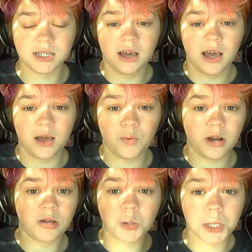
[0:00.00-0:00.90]
where
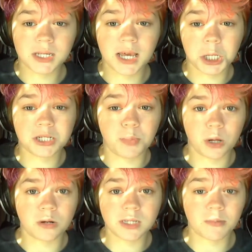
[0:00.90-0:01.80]
you just it just
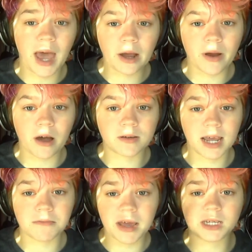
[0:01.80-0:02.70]
blurs the background and
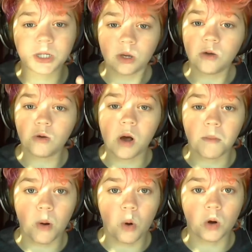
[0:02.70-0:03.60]
makes you
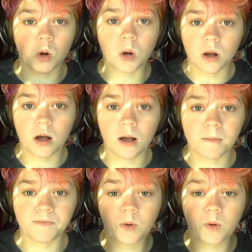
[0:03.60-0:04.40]
more um,